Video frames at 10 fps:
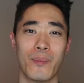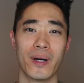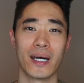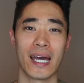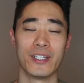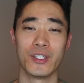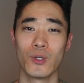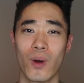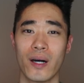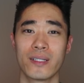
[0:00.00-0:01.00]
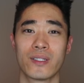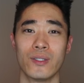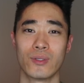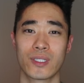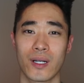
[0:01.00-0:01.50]
but I do want
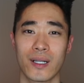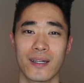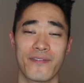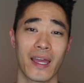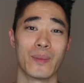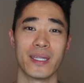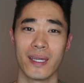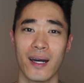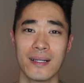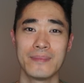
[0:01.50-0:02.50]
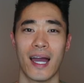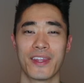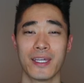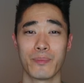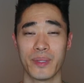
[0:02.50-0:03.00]
to start a family young. I
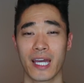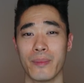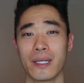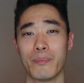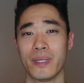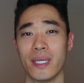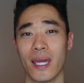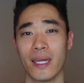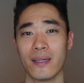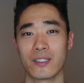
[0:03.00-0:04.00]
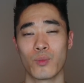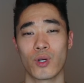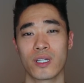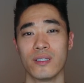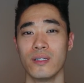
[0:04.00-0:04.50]
think becoming a PA is
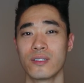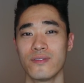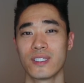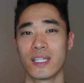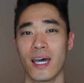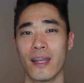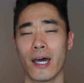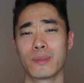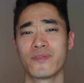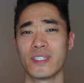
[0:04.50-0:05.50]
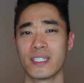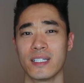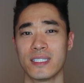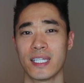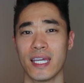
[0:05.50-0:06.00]
more conducive to that and helps
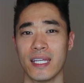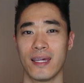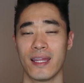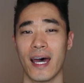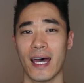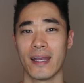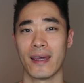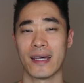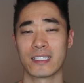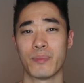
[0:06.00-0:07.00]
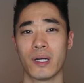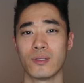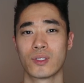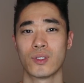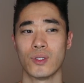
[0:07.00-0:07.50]
facilitate that, as
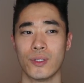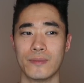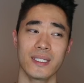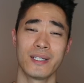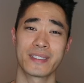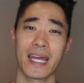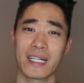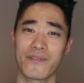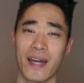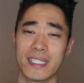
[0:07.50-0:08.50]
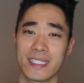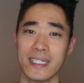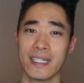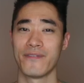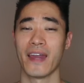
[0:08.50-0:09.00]
opposed to
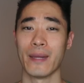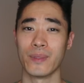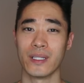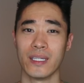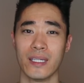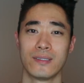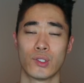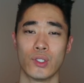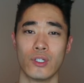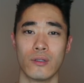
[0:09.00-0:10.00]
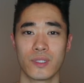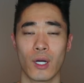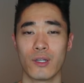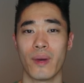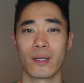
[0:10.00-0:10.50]
sacrificing family to
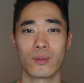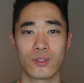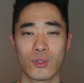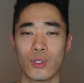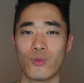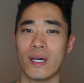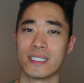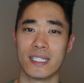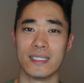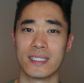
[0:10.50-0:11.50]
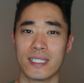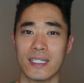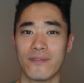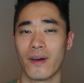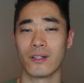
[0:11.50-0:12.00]
go to medical school,
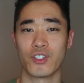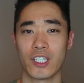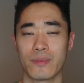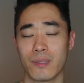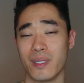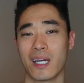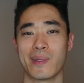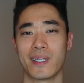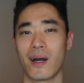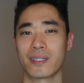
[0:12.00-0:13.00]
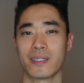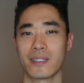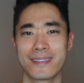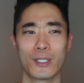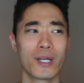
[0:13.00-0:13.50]
residency, fellowship to become a
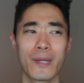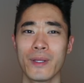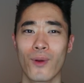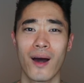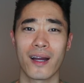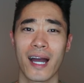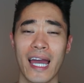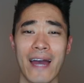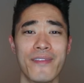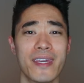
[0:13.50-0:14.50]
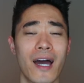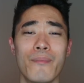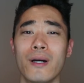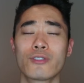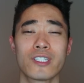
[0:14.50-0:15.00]
doctor. So don't get me wrong, I have the
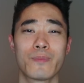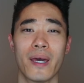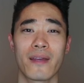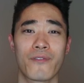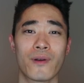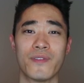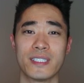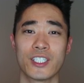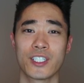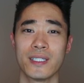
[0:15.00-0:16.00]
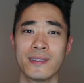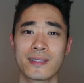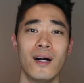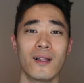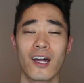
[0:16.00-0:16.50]
utmost respect for
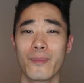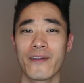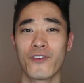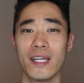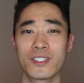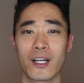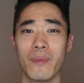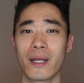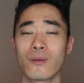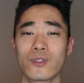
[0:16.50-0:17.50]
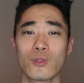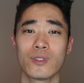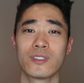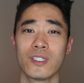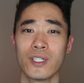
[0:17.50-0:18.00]
physicians. A lot of my friends are medical
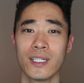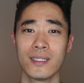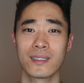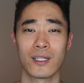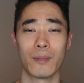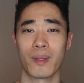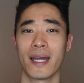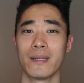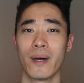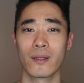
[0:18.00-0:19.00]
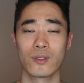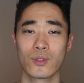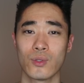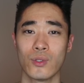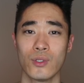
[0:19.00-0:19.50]
school students, applying to medical
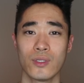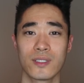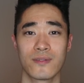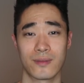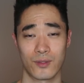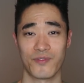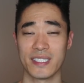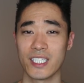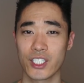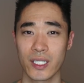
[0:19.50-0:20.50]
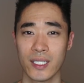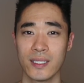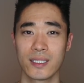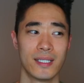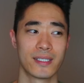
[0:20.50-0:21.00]
schools,
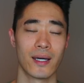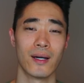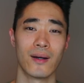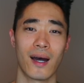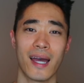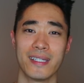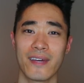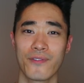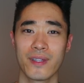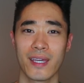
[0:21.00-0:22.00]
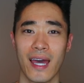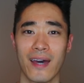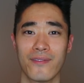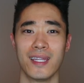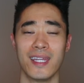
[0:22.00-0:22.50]
physicians, so I definitely
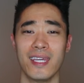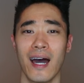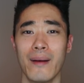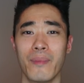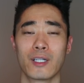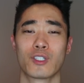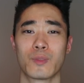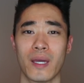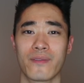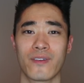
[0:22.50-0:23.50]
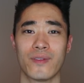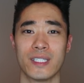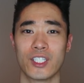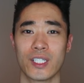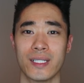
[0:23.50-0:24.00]
have the utmost respect for
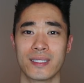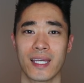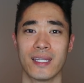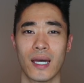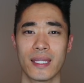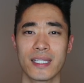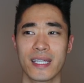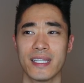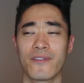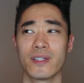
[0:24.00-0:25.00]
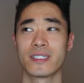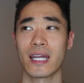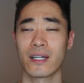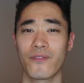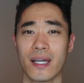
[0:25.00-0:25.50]
physicians, and I think they definitely
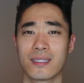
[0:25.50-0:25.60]
sacrifice